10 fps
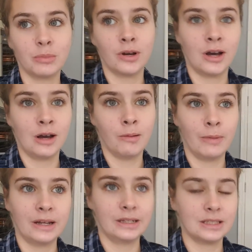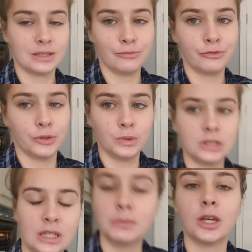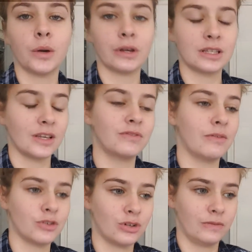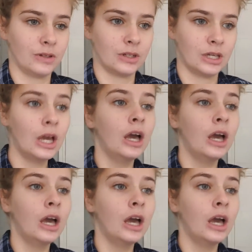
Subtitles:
but I need some fuel to keep me going because I've never driven